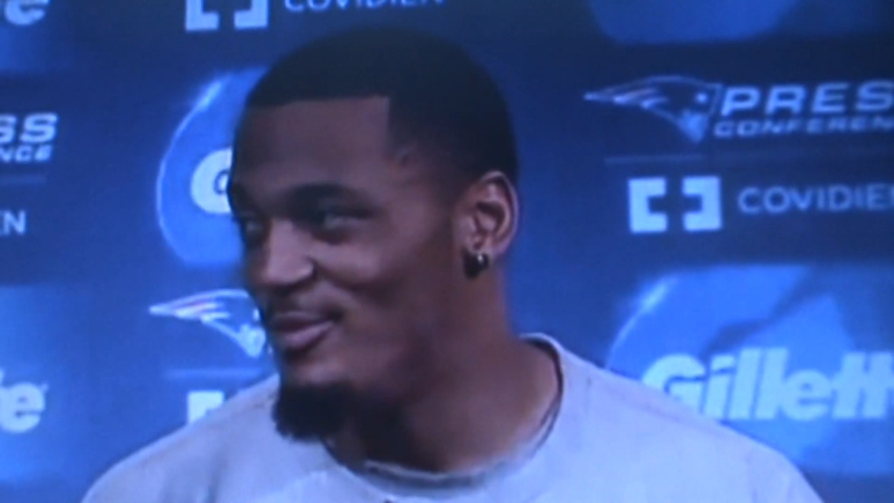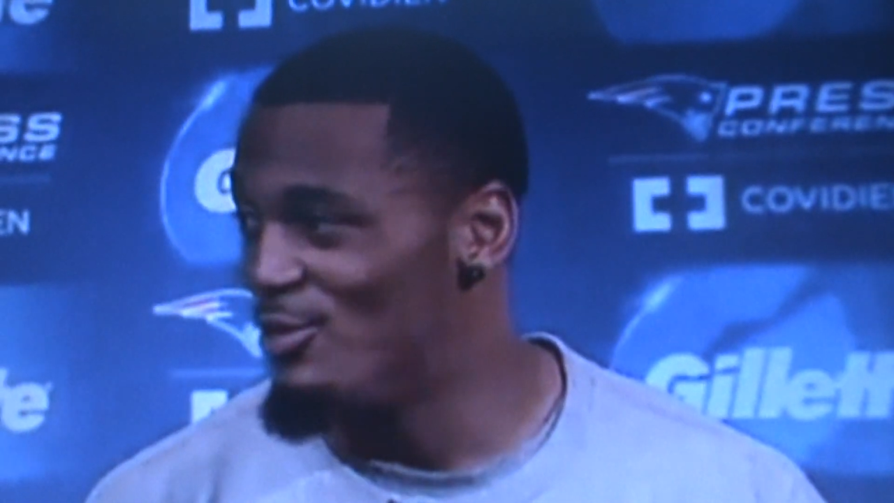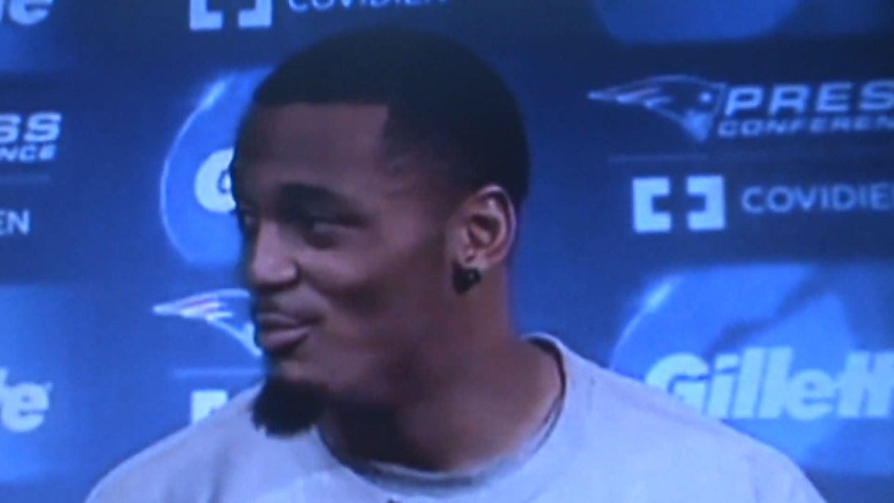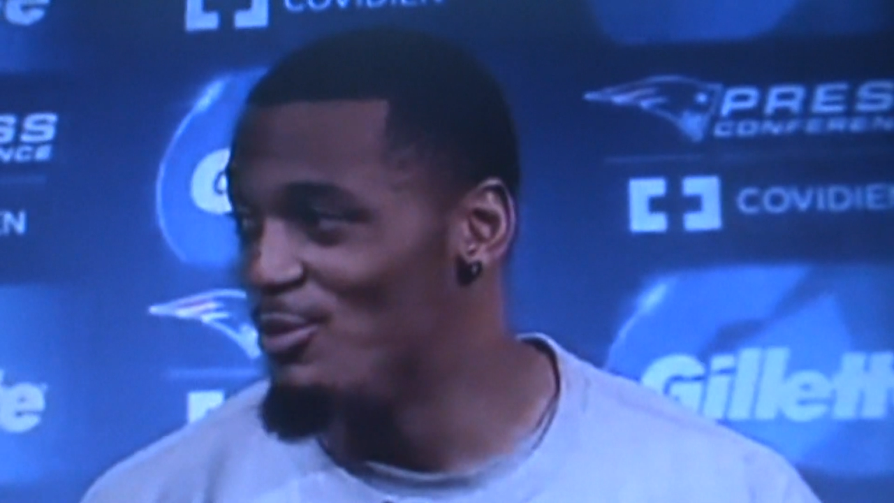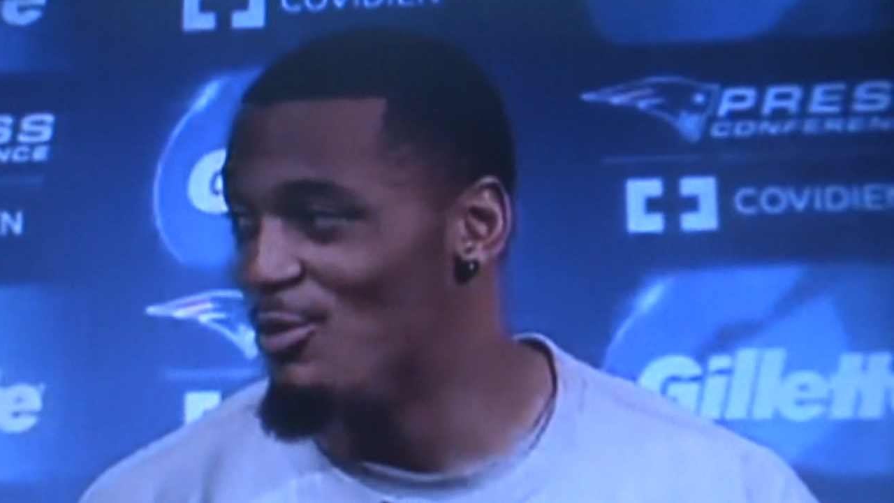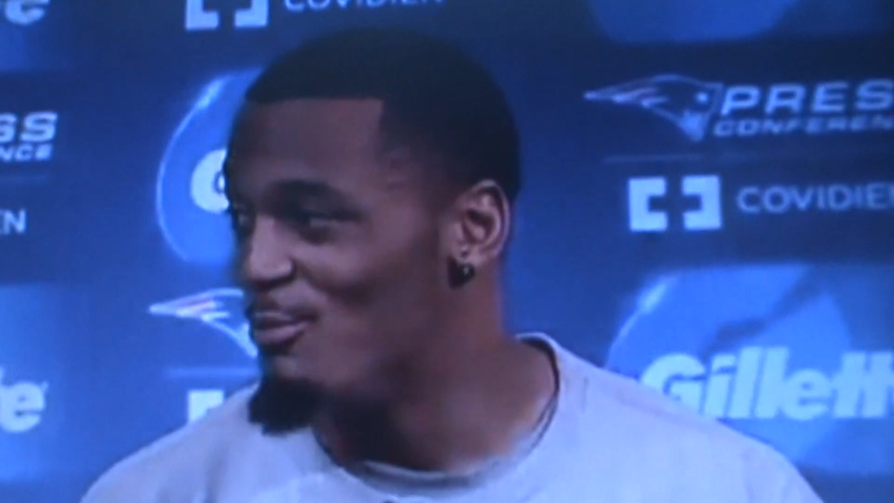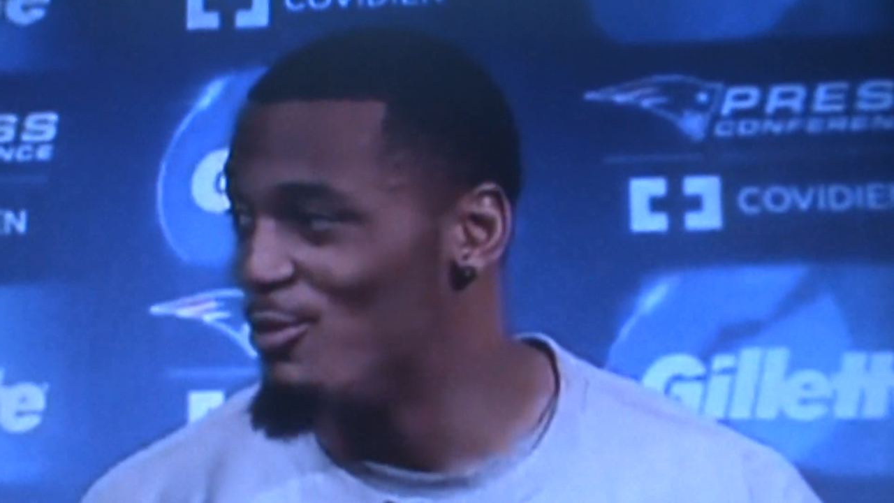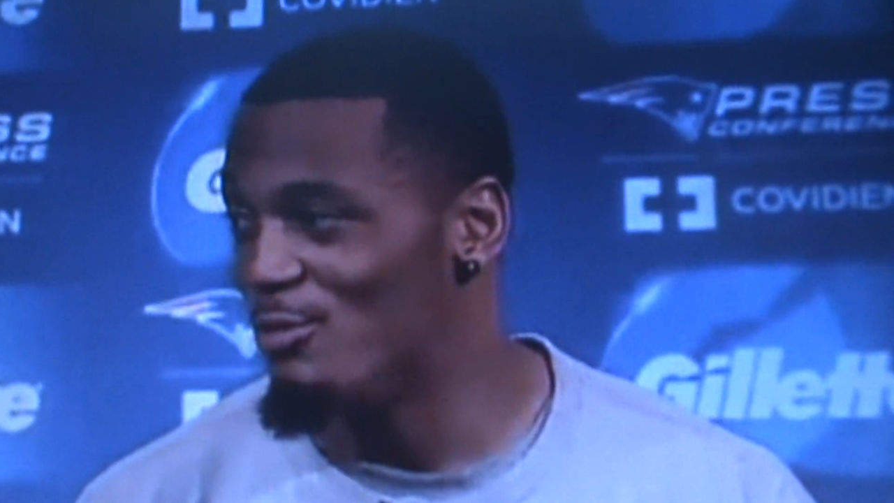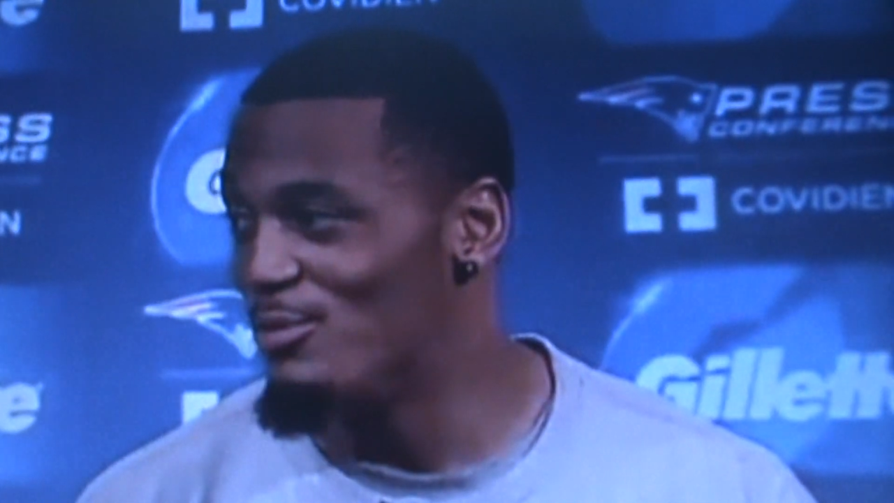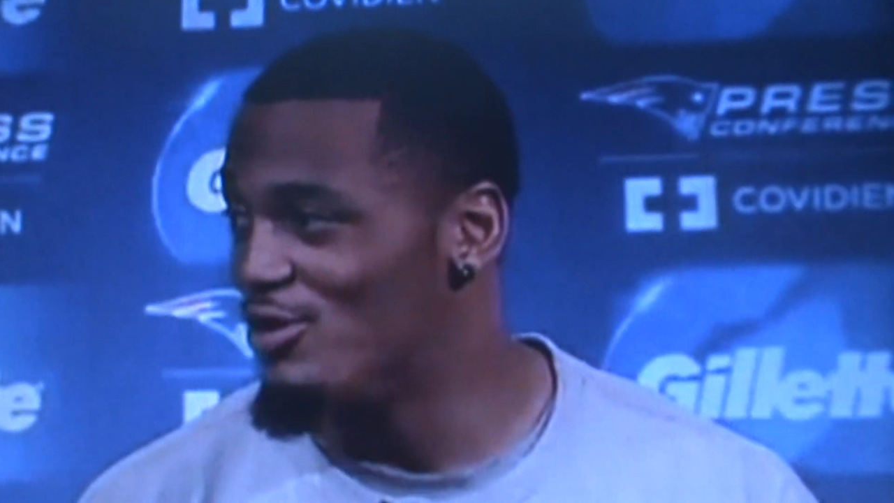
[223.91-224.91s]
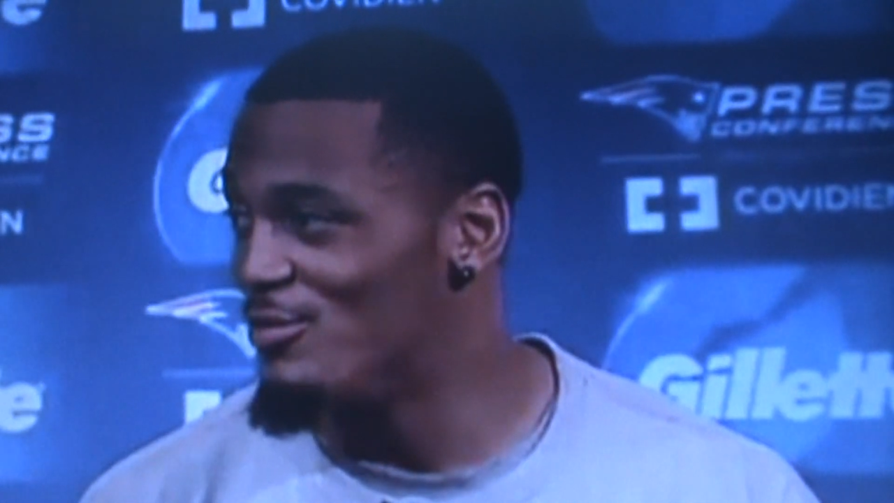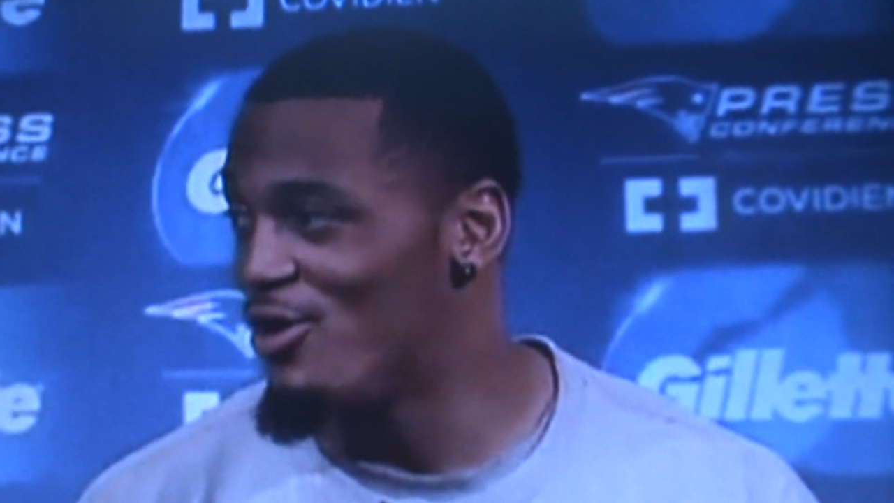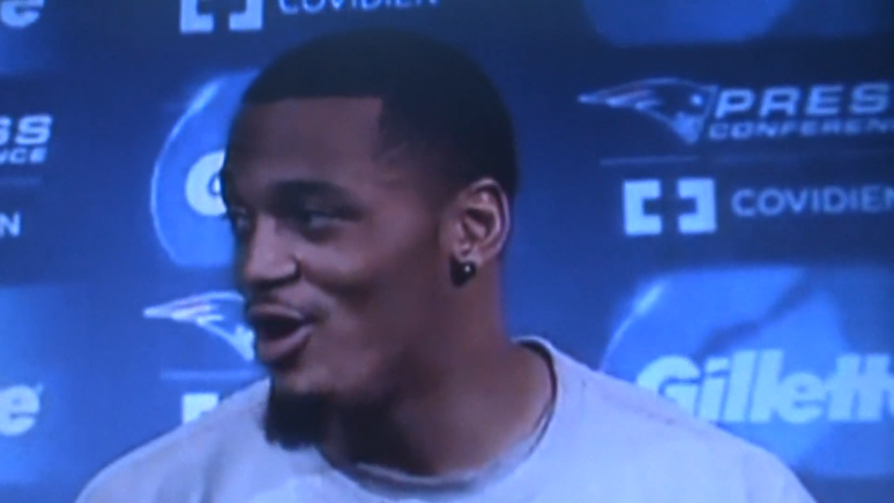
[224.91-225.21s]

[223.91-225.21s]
boom, boom, boom, boom,